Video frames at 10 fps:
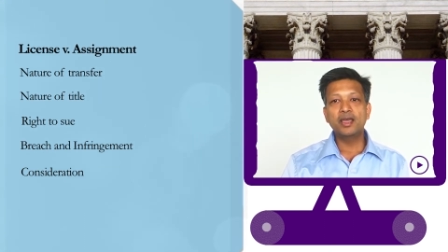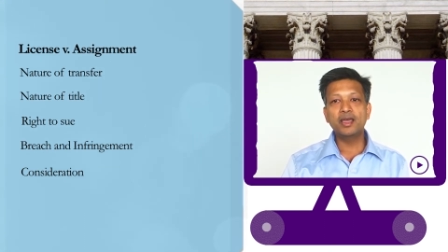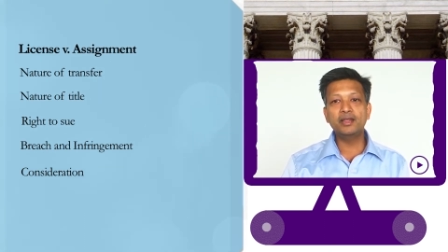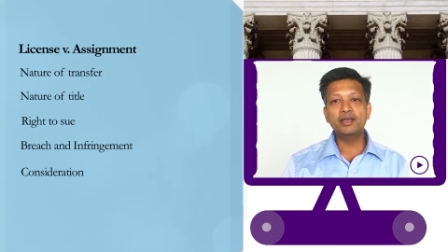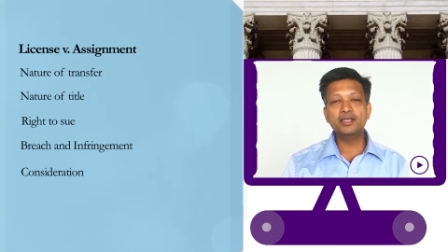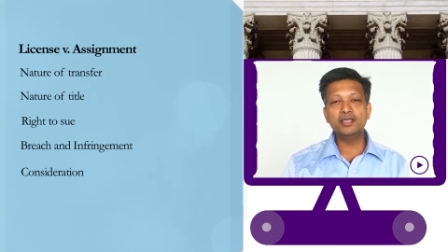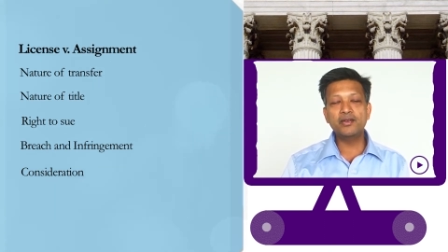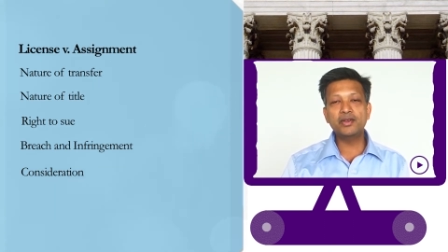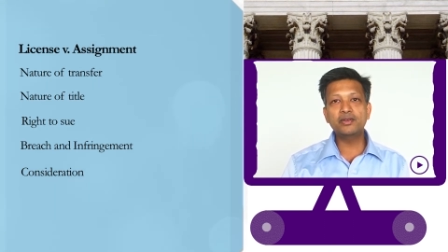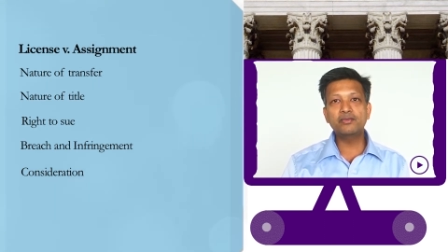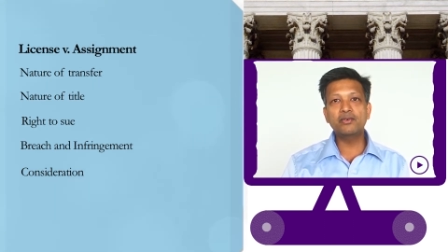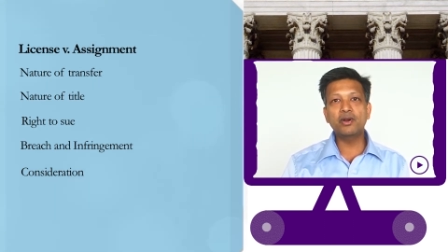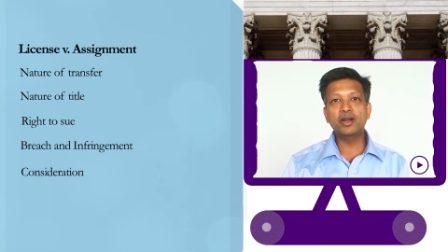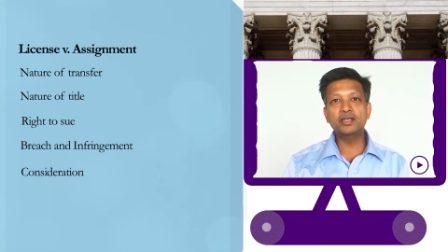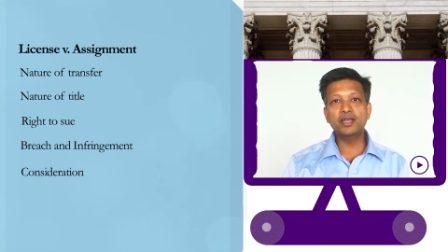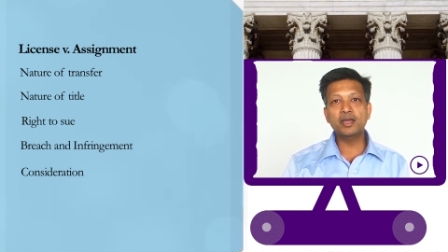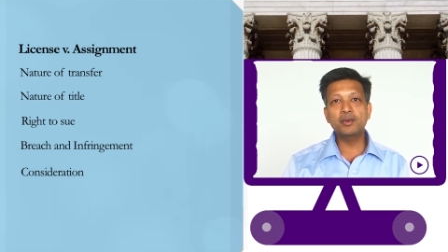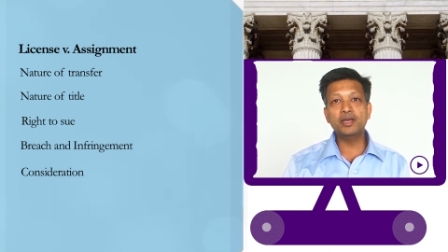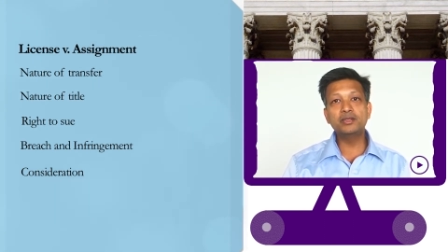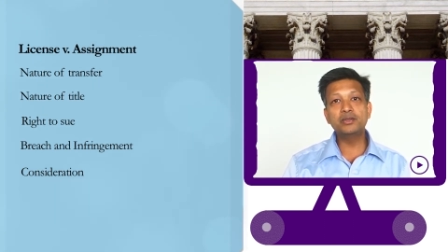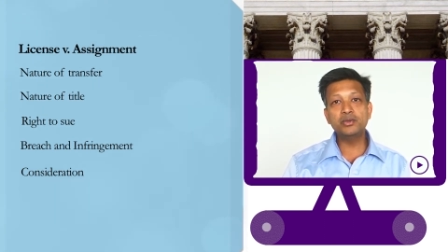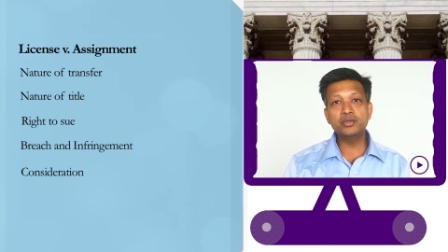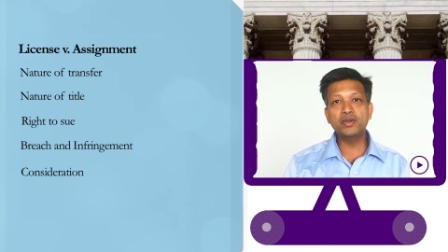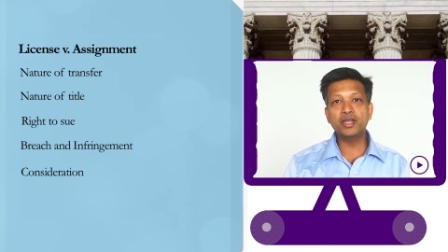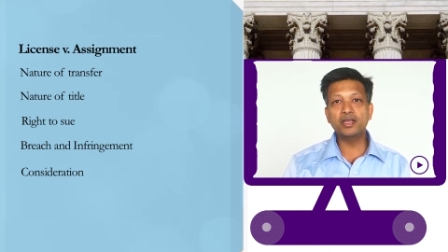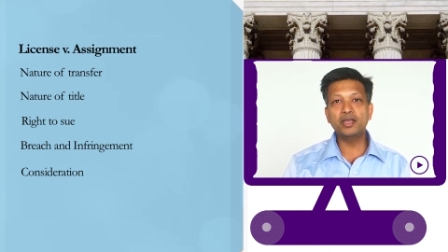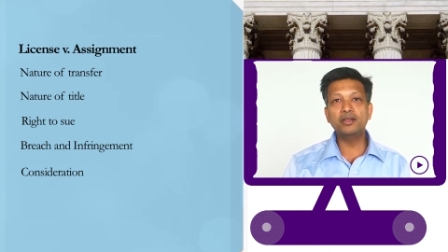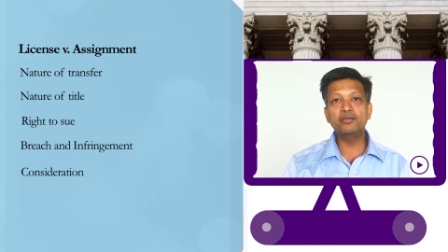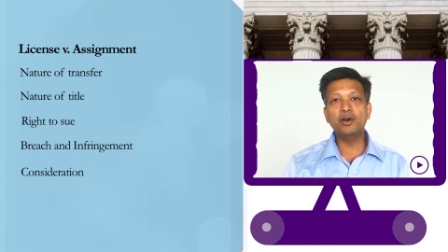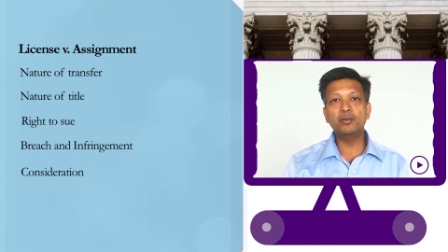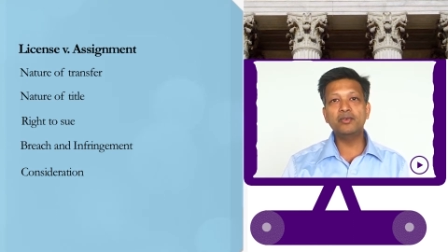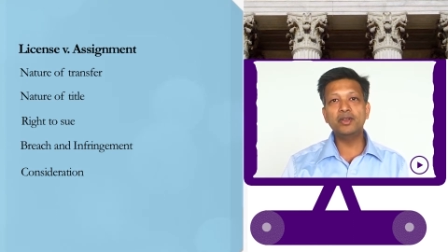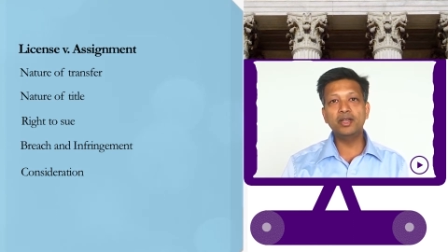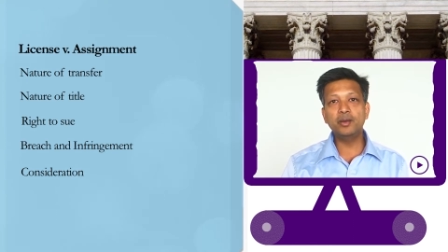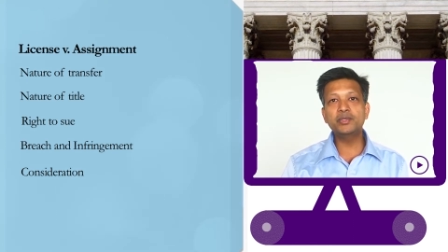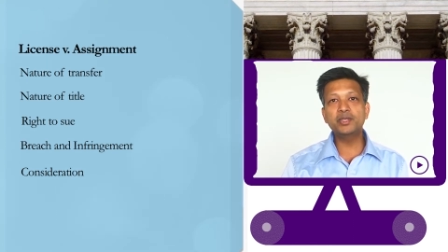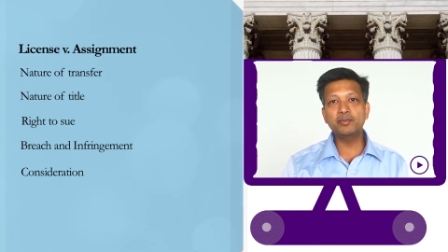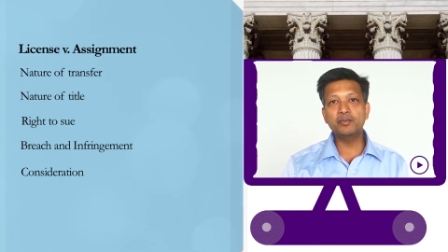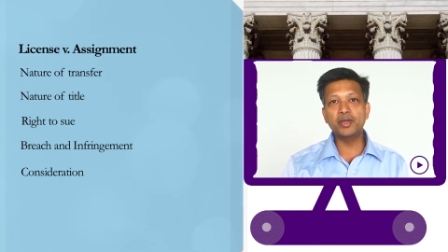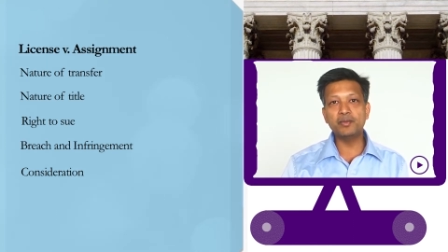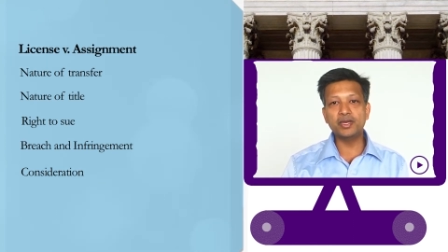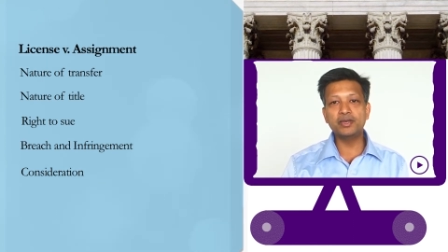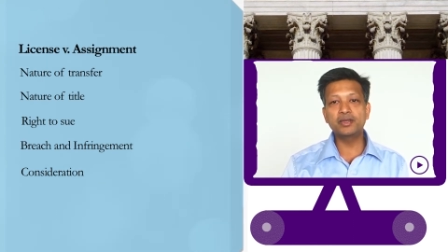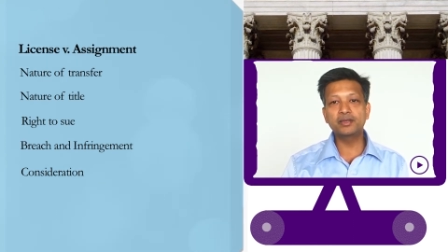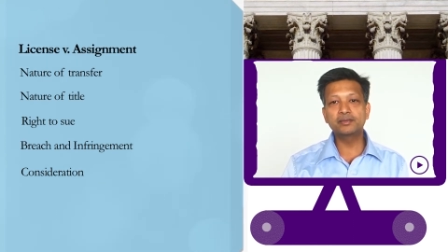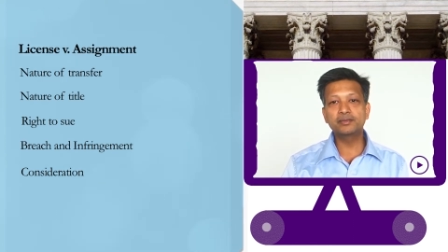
and the consideration for assignment is usually in the form of a lump sum payment.